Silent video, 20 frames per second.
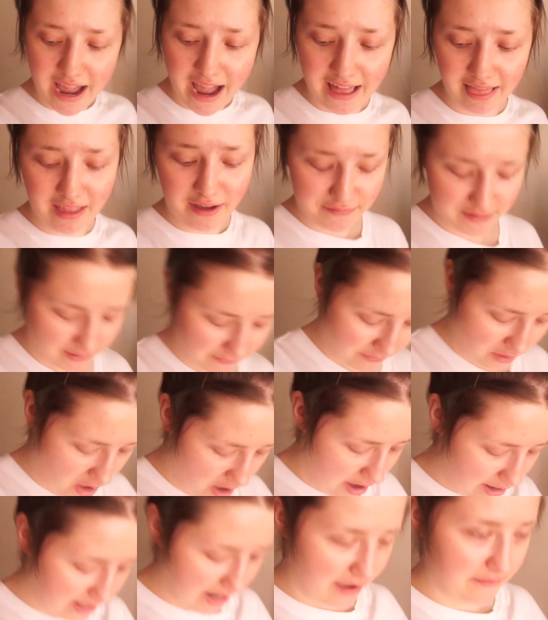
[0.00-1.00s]
I love to
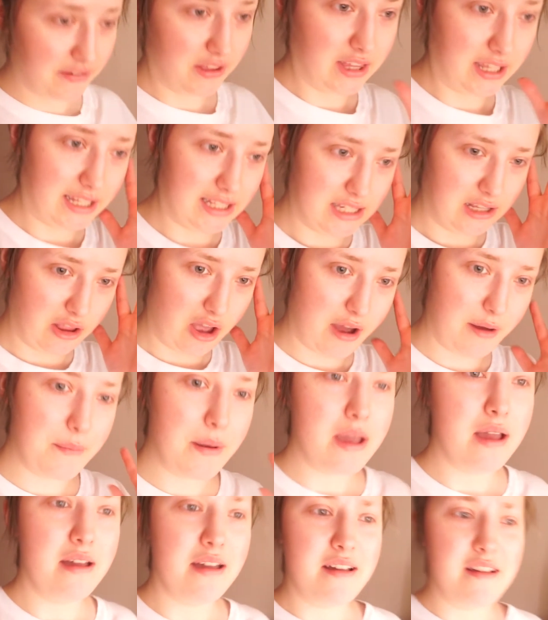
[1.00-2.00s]
vlog. I feel like it's a lot
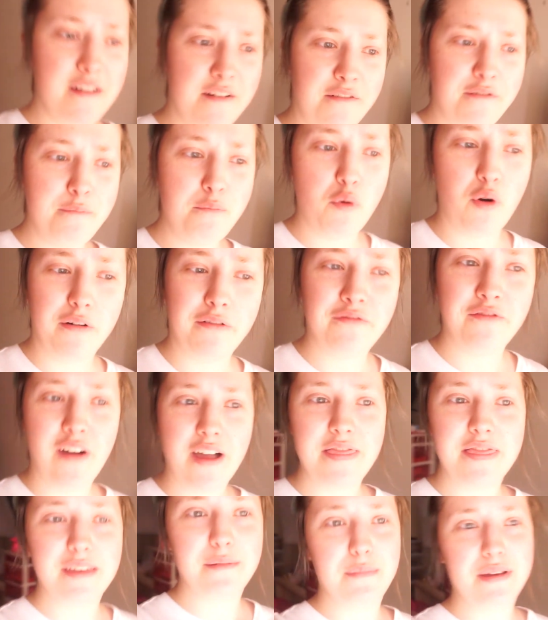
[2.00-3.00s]
more
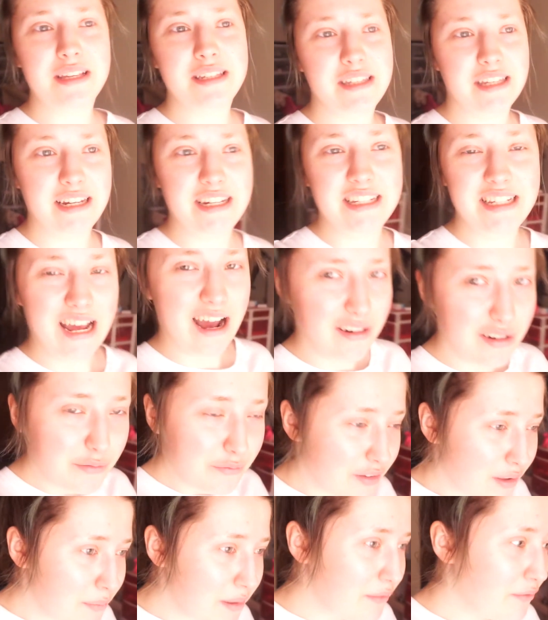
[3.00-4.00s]
fun than me sitting down and
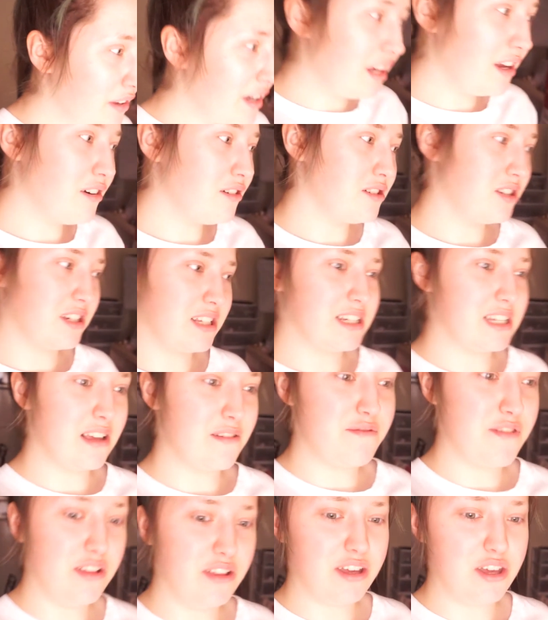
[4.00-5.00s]
filming videos just because
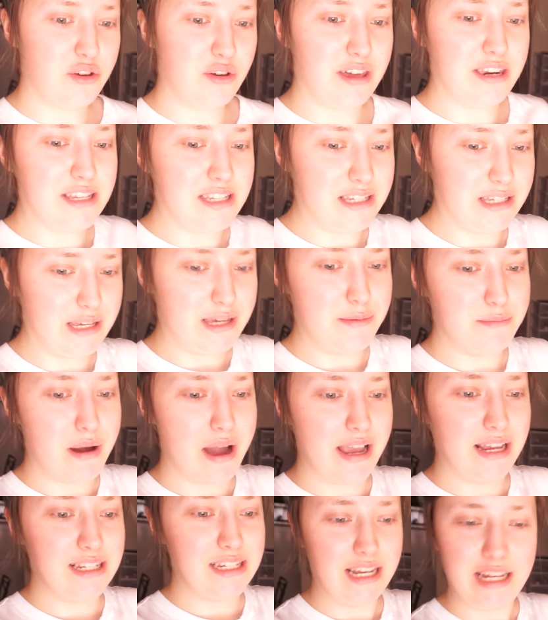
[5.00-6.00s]
I feel like you get to see
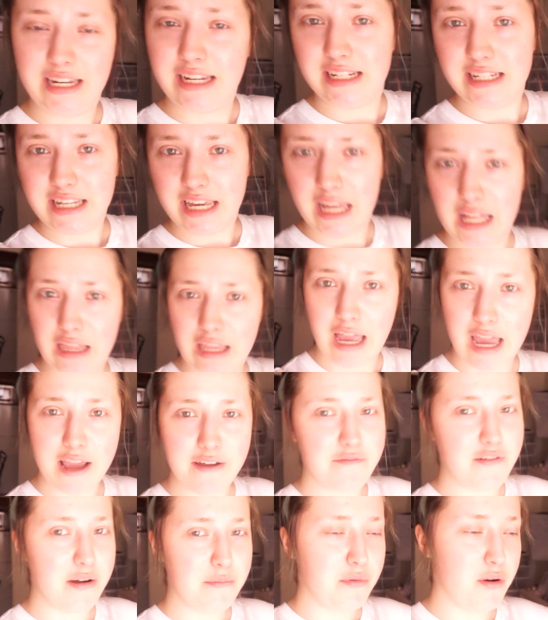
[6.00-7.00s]
my day-to-day -day
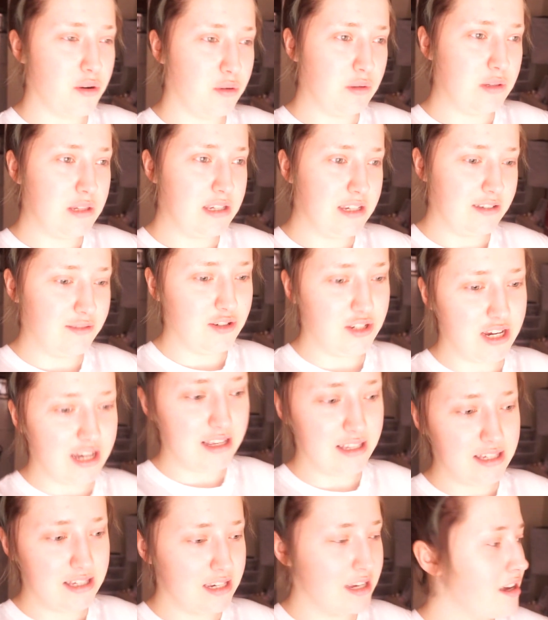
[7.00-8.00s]
life opposed to
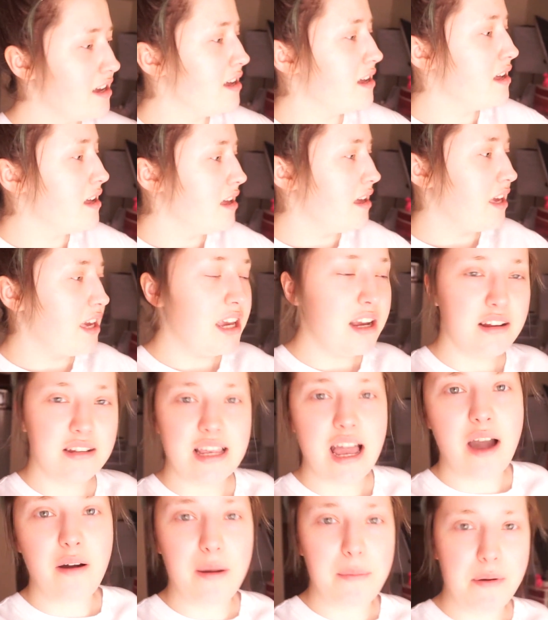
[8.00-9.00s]
just here's
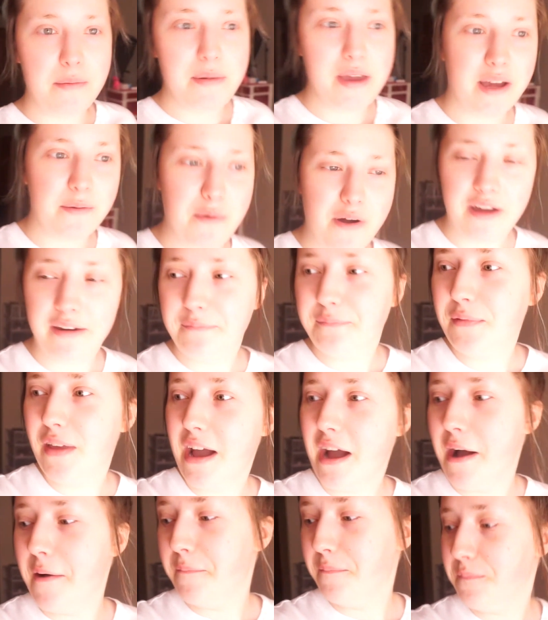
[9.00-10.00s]
how I put makeup on.
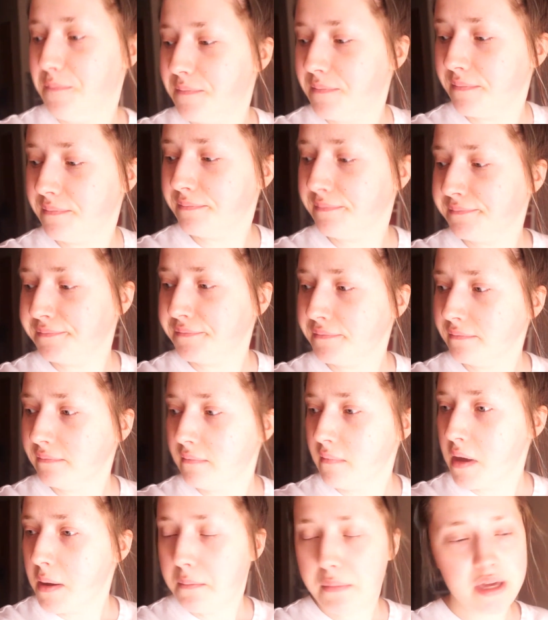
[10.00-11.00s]
Um,
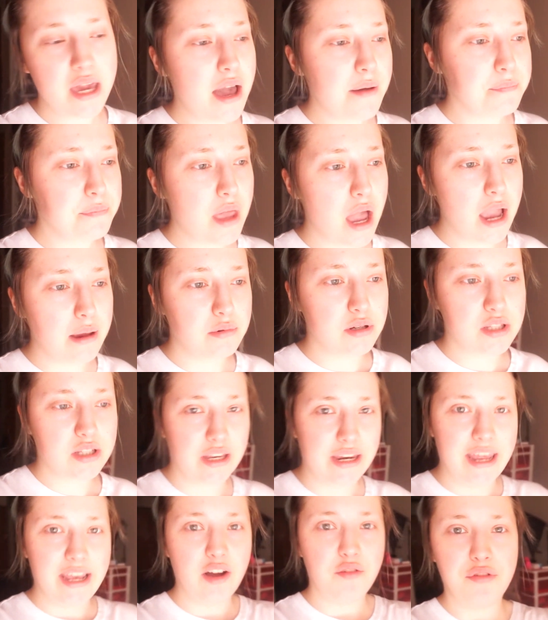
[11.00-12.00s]
but yeah, I'm just
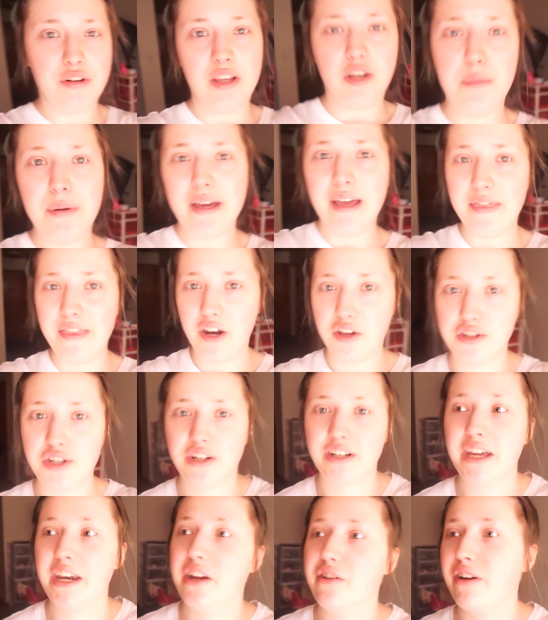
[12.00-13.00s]
gonna hang out for a little bit and then I'll
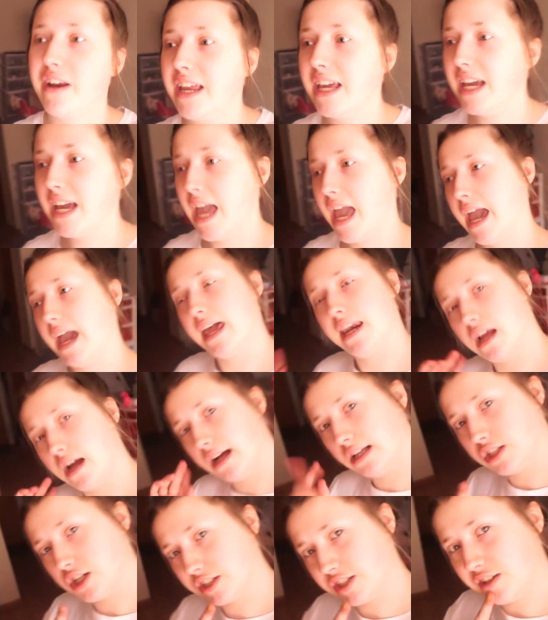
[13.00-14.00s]
start getting ready and
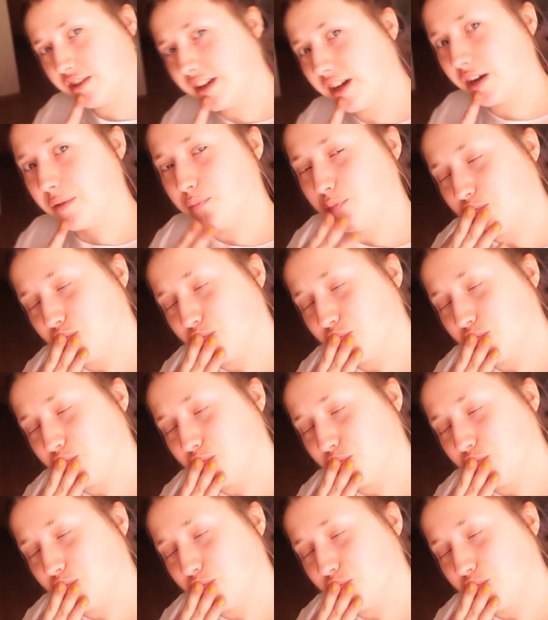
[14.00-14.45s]
I'll talk to you later.